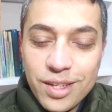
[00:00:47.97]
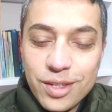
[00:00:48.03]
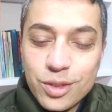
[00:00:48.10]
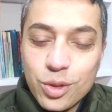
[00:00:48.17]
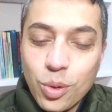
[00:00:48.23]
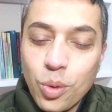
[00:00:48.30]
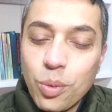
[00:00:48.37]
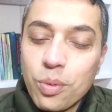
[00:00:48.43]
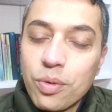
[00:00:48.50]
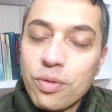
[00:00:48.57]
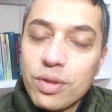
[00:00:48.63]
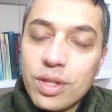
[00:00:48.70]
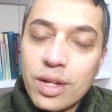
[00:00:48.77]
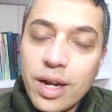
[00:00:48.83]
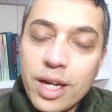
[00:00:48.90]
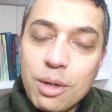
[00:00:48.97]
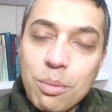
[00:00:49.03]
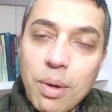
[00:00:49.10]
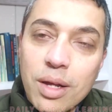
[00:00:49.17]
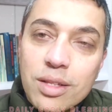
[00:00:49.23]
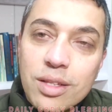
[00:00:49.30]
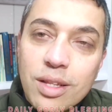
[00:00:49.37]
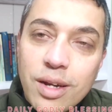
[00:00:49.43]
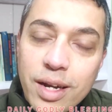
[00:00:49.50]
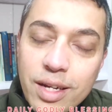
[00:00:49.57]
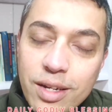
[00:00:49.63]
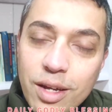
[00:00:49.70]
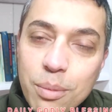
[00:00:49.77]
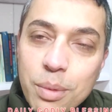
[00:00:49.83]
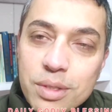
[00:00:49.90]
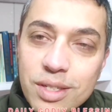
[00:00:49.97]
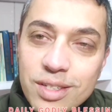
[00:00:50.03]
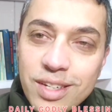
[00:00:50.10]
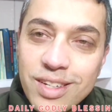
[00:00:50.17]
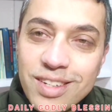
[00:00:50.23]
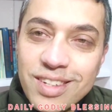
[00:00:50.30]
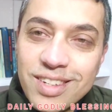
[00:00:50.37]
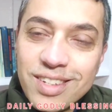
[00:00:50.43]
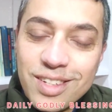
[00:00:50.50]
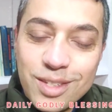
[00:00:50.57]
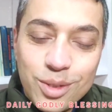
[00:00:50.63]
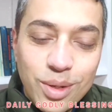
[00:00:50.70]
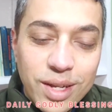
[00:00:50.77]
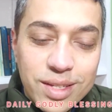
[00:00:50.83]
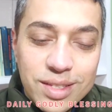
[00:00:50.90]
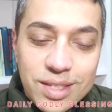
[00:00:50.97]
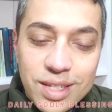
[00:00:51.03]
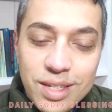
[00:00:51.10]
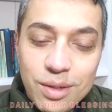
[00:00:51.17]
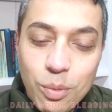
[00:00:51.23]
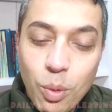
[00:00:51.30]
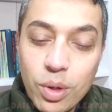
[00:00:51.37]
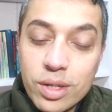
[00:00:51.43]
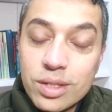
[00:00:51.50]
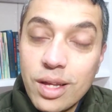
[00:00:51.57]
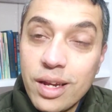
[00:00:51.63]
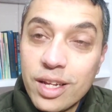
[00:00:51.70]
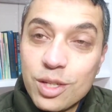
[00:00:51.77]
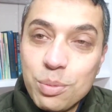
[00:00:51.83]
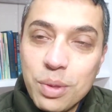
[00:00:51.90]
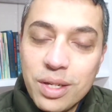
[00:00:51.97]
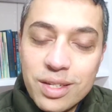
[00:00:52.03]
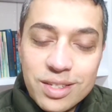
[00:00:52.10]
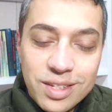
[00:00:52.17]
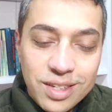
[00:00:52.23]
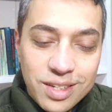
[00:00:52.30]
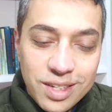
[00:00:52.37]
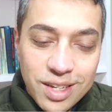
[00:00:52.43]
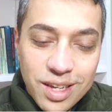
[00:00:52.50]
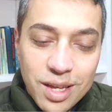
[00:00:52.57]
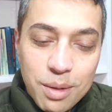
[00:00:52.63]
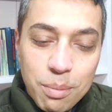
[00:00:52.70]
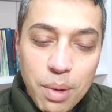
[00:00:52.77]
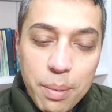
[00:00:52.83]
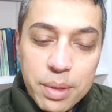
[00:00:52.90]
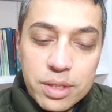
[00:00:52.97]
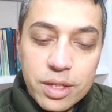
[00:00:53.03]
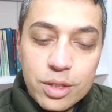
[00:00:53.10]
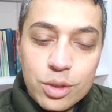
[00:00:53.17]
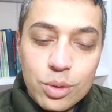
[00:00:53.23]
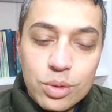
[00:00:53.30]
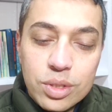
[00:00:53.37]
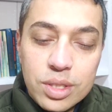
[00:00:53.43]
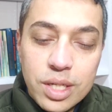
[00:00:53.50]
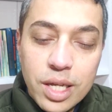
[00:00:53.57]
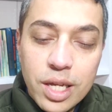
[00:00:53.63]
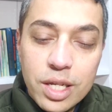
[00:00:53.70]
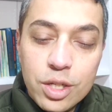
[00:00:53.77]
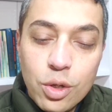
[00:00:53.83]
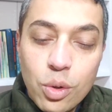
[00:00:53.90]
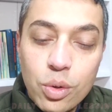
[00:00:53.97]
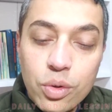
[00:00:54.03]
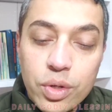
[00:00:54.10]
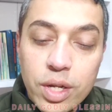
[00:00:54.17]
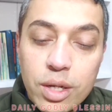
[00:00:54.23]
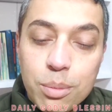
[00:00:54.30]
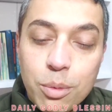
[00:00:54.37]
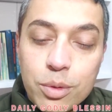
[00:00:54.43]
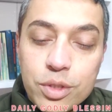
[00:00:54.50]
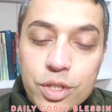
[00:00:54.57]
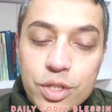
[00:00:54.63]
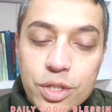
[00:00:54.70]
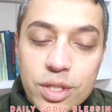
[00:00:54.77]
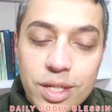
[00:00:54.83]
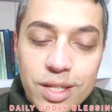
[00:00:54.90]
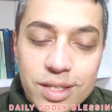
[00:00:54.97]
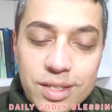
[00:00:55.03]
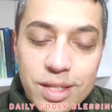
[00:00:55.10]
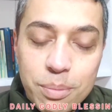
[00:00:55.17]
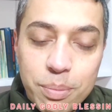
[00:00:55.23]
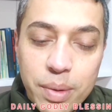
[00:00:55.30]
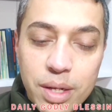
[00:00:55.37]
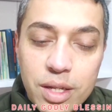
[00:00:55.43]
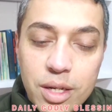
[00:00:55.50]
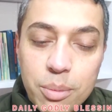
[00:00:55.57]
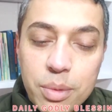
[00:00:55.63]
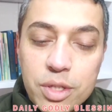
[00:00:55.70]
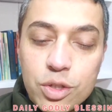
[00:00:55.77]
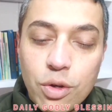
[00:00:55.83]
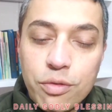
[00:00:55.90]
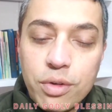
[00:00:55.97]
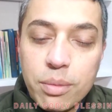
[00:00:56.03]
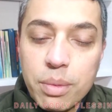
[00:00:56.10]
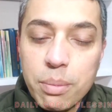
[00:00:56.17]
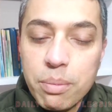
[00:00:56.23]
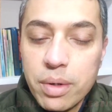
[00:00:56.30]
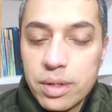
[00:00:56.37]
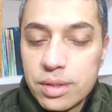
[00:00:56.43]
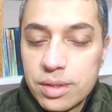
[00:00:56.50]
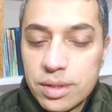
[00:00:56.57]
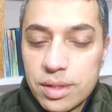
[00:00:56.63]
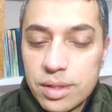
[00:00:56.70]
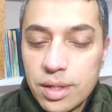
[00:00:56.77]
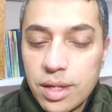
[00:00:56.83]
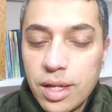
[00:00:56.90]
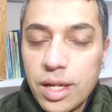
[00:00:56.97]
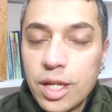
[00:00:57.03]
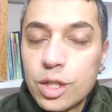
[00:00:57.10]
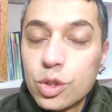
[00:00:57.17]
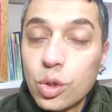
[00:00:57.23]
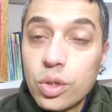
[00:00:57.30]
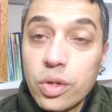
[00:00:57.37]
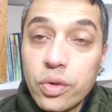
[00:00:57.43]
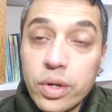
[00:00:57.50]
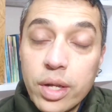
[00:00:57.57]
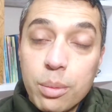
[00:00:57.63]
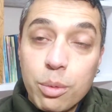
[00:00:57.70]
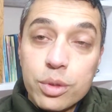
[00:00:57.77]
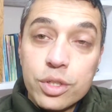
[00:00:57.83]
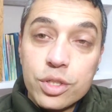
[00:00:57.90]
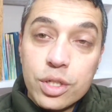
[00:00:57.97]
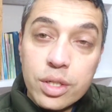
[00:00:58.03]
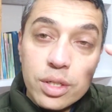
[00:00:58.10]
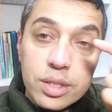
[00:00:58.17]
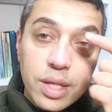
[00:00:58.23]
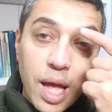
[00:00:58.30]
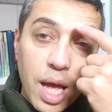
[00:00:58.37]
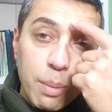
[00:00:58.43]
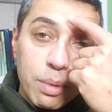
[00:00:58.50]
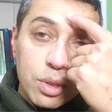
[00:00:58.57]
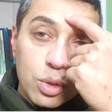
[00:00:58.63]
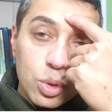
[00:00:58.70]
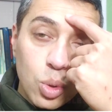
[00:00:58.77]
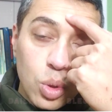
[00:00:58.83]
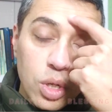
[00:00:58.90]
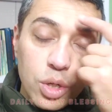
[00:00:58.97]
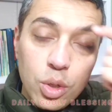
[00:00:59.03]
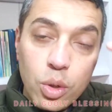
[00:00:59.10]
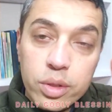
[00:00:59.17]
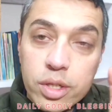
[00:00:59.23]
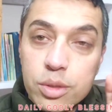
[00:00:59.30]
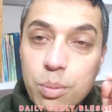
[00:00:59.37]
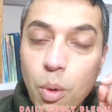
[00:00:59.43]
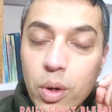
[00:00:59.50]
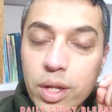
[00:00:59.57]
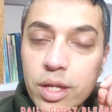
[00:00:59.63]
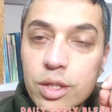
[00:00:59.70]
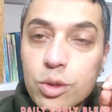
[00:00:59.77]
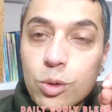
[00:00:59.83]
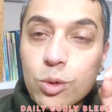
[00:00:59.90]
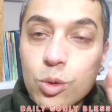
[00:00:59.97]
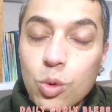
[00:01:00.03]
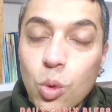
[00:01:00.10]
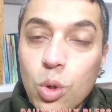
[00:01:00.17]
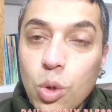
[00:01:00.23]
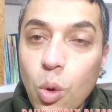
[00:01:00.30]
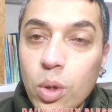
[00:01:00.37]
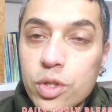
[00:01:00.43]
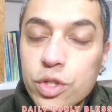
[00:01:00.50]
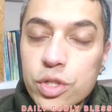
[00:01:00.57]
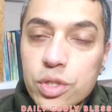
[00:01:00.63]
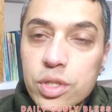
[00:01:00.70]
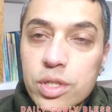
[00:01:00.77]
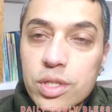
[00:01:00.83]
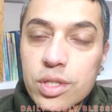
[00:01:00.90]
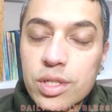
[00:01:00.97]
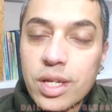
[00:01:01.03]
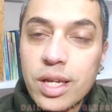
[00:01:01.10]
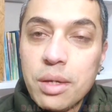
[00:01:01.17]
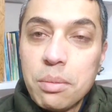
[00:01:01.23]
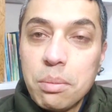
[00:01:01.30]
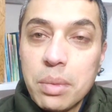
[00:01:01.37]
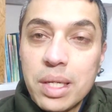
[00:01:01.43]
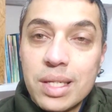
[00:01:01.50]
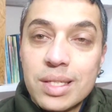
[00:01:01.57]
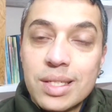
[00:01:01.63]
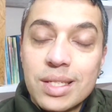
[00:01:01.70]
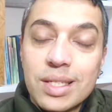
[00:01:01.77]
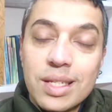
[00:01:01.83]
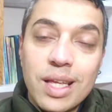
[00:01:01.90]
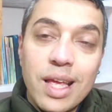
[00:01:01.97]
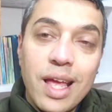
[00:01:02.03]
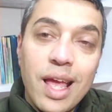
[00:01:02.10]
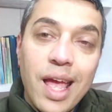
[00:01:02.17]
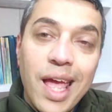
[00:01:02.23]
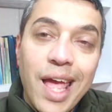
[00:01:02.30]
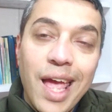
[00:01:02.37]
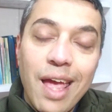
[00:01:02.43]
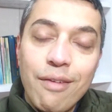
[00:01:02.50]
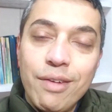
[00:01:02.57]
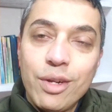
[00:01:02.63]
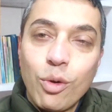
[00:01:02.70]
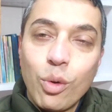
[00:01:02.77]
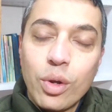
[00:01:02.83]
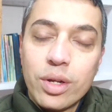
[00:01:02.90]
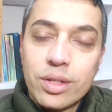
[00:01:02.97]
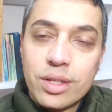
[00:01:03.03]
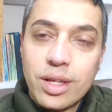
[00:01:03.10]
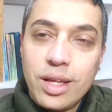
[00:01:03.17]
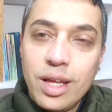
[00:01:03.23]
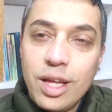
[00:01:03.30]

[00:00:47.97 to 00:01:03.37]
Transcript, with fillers: So, with the right path, the right karmas are done. So, let's see what is our experience here. Baba says to stay in your real position is the pilgrimage of remembrance so the real position is i am a soul not this body so soul consciousness means heaven on earth